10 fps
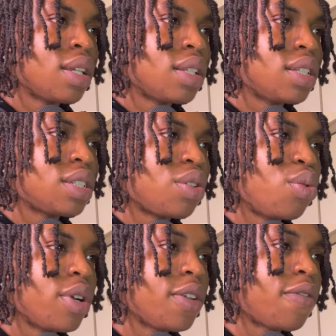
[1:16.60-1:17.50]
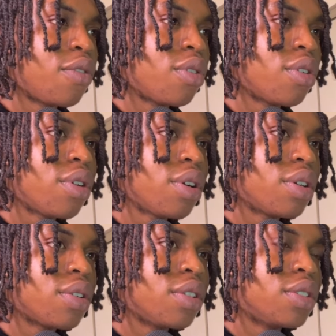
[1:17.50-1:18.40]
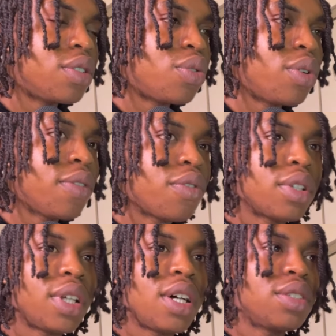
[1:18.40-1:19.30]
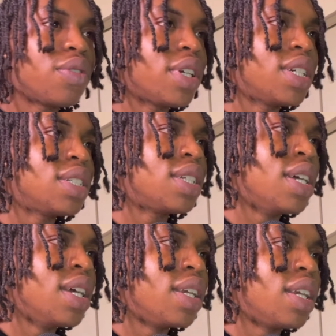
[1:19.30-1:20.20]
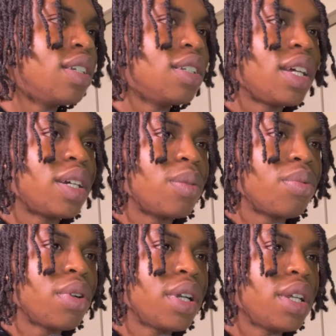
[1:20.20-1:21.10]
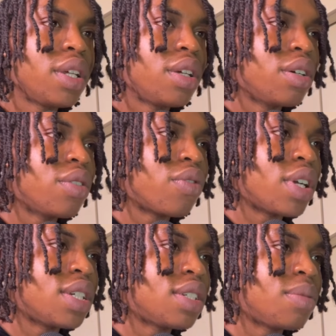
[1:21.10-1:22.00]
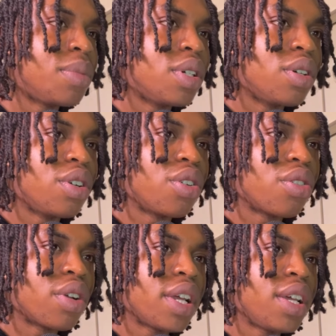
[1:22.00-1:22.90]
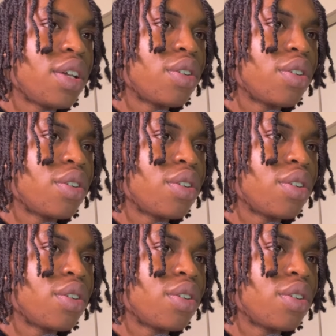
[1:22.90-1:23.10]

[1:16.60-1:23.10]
this 24, this 24,000 range, that look like a pretty good range. This would be a great